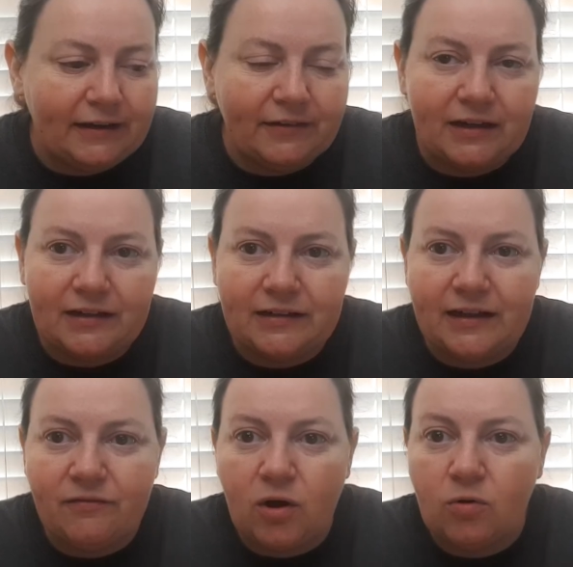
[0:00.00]
and then I didn't
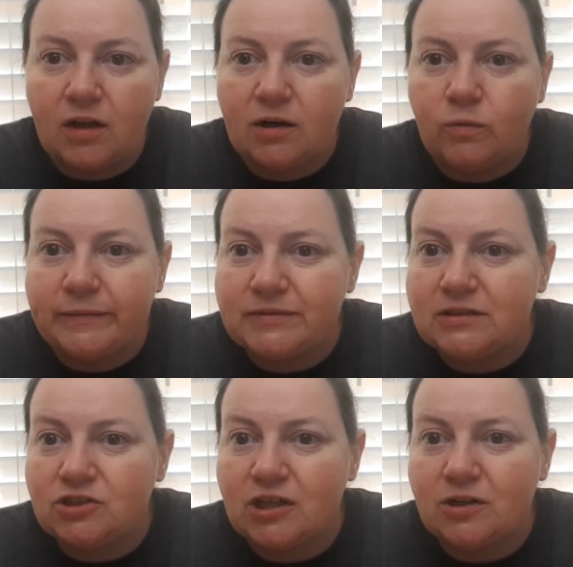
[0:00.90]
have a whole lot of whips
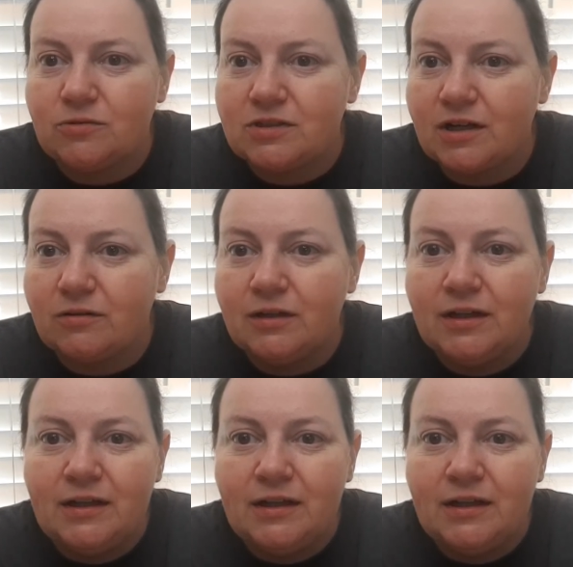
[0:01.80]
to show, so